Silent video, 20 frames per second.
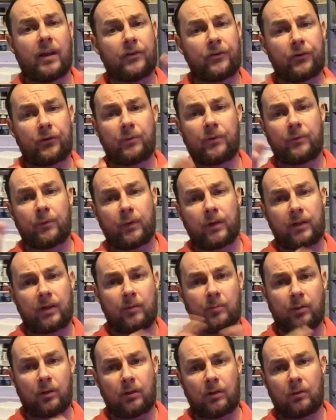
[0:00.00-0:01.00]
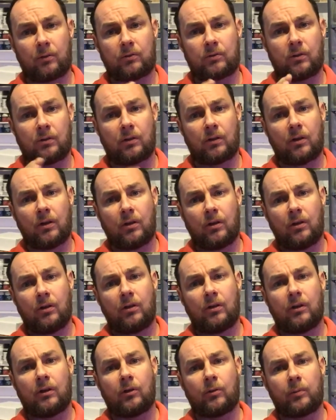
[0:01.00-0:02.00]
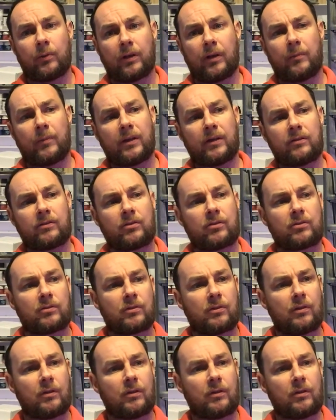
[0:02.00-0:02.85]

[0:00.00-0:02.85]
I don't know whether we're going to keep it closed or open. I mean, there's just